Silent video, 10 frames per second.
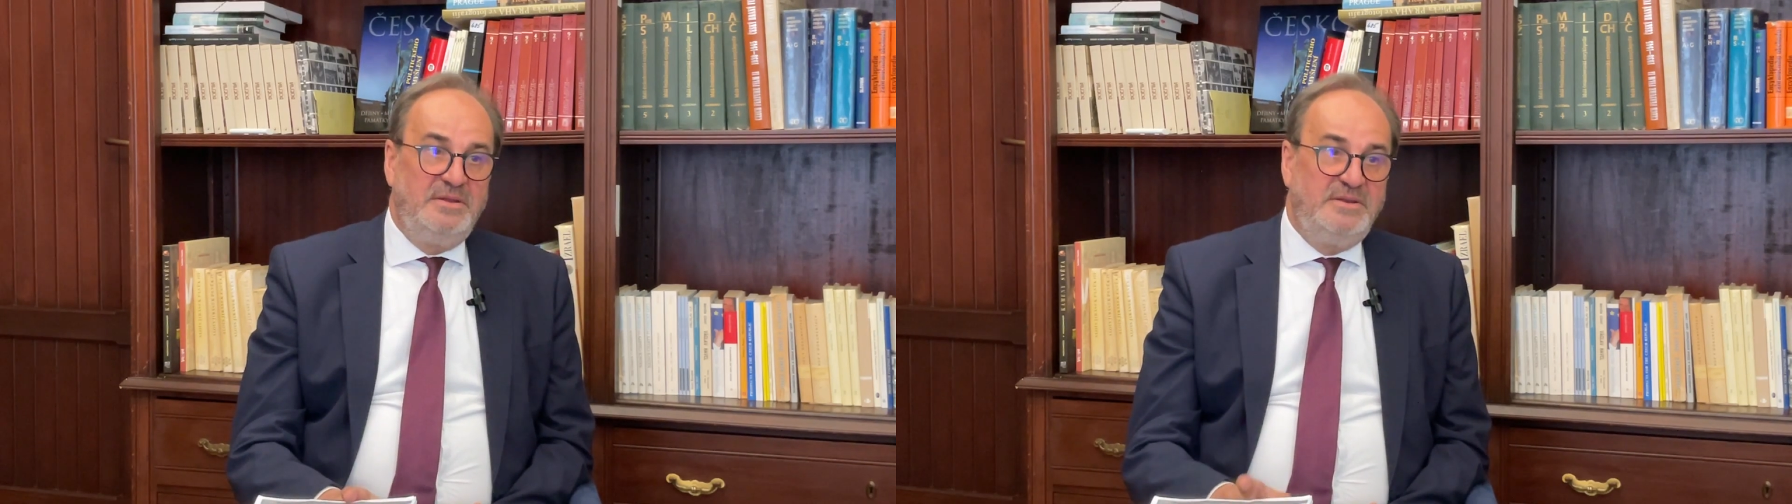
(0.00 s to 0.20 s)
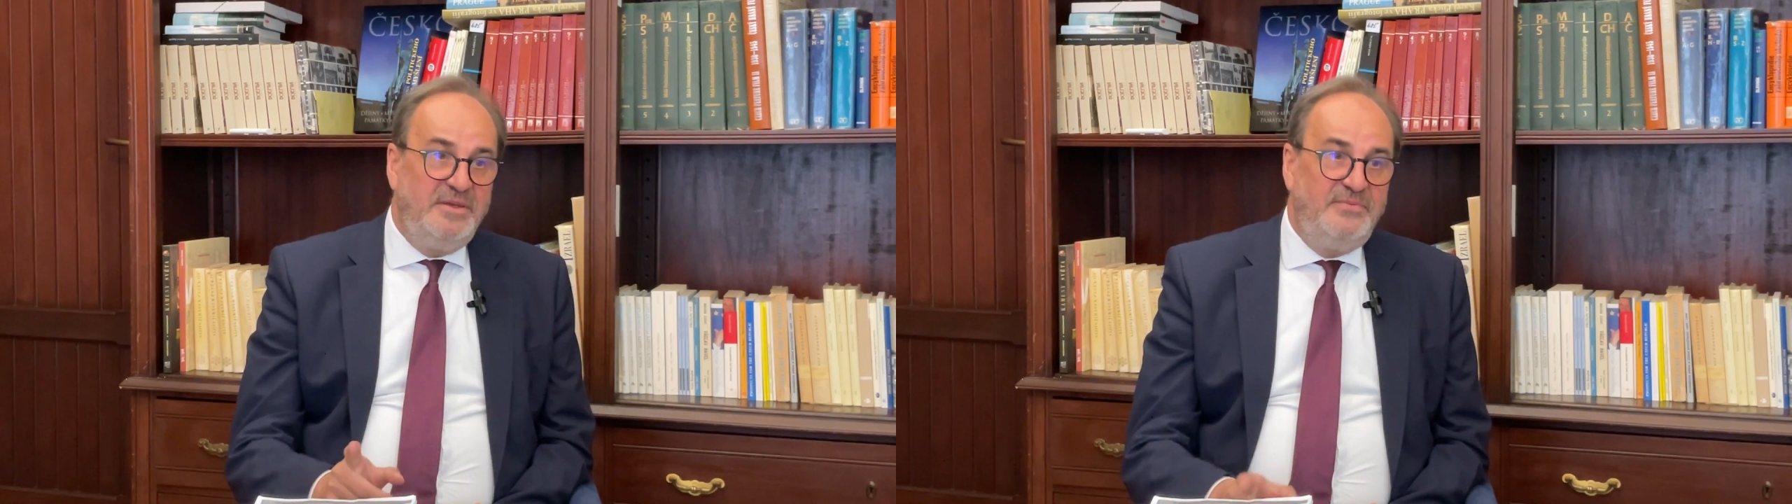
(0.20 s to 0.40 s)

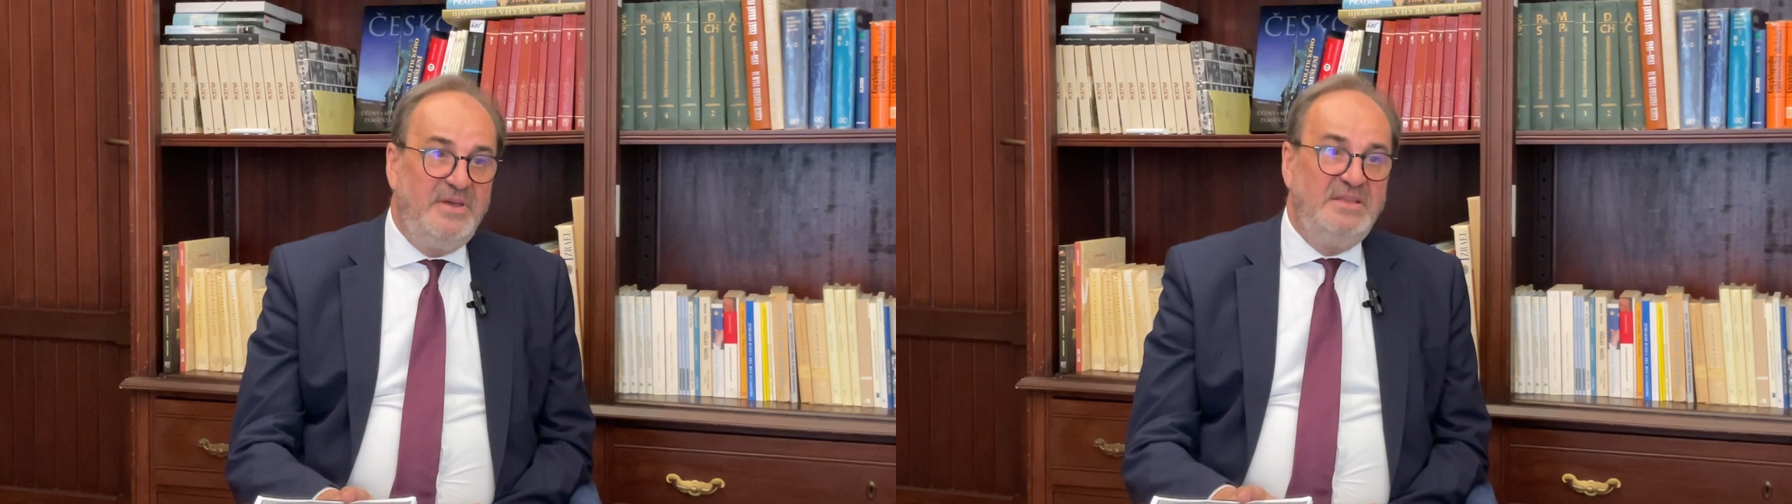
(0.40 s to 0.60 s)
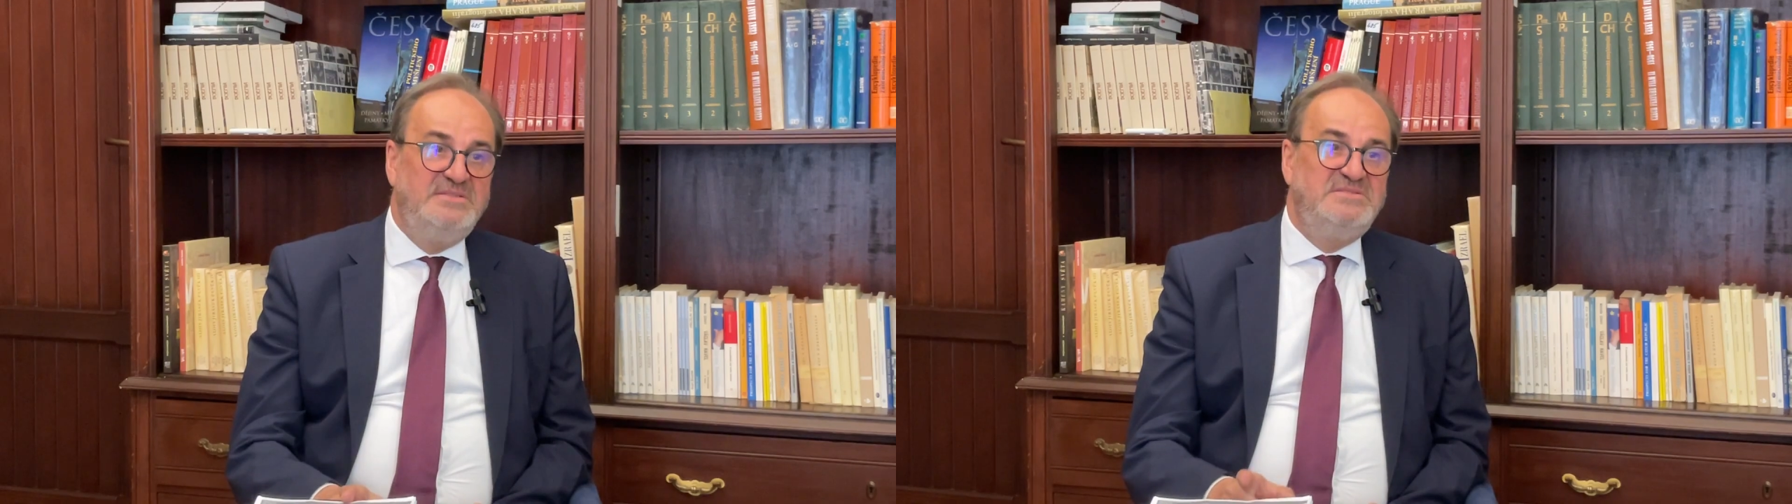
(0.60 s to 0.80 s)

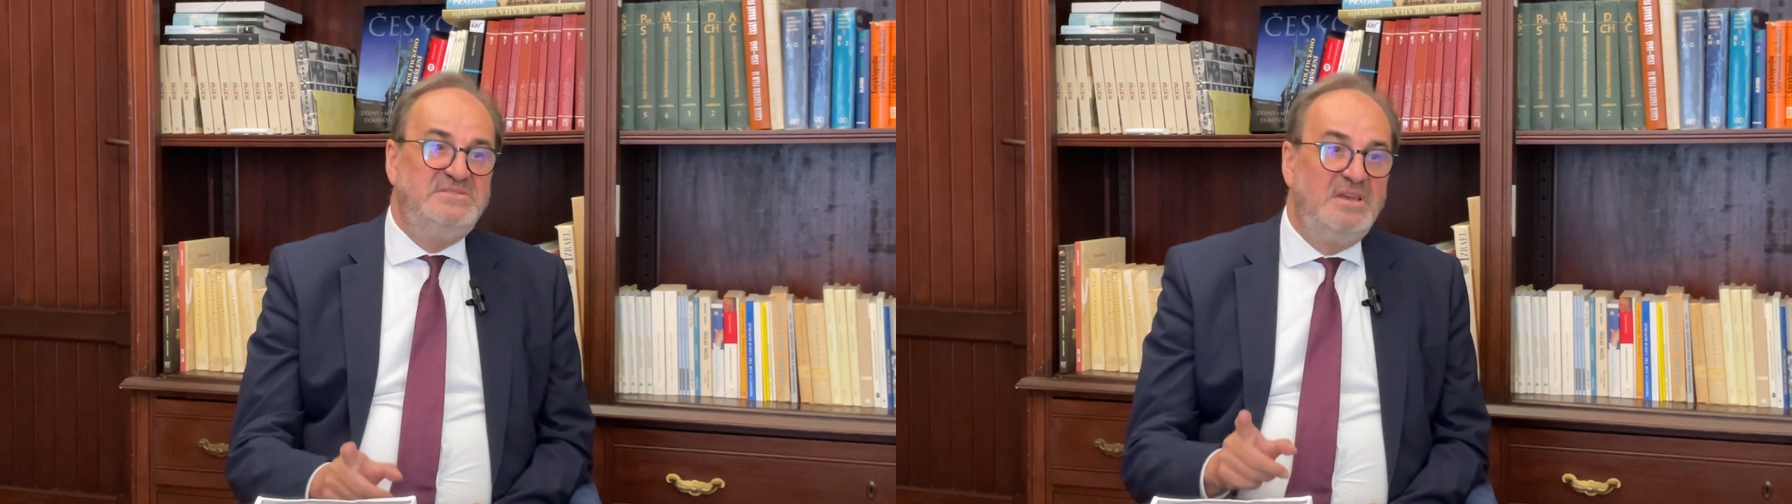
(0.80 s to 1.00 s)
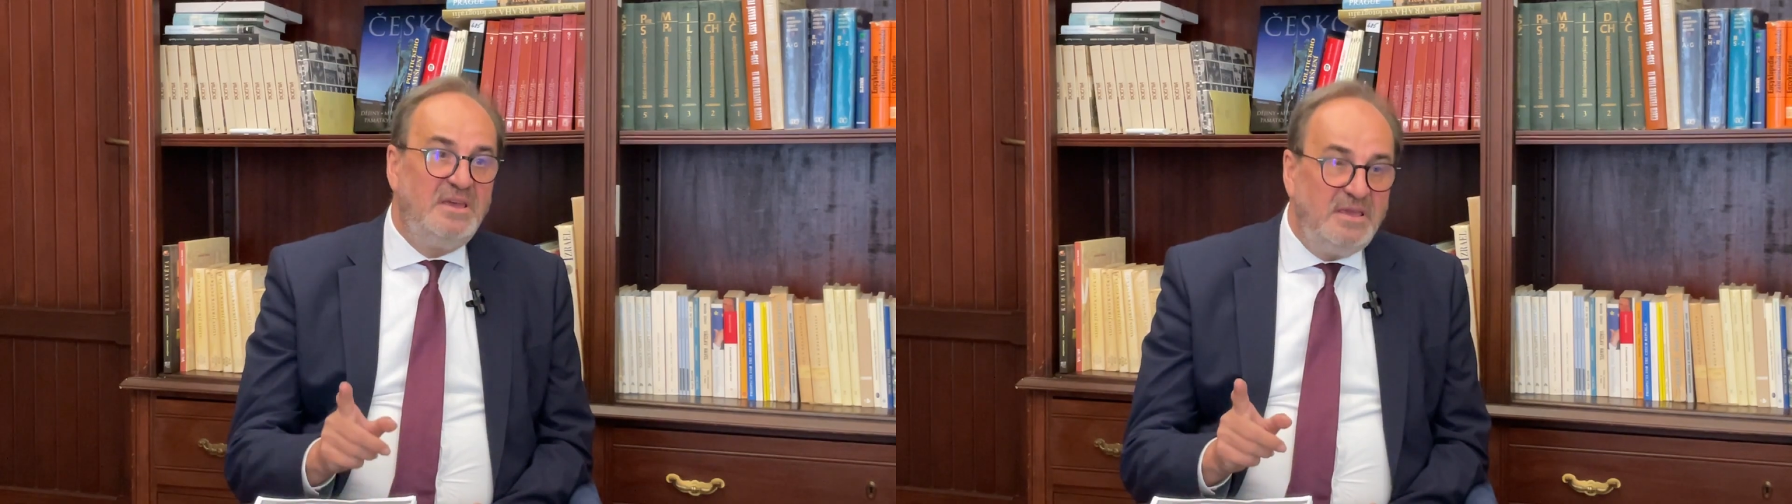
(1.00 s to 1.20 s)
defense,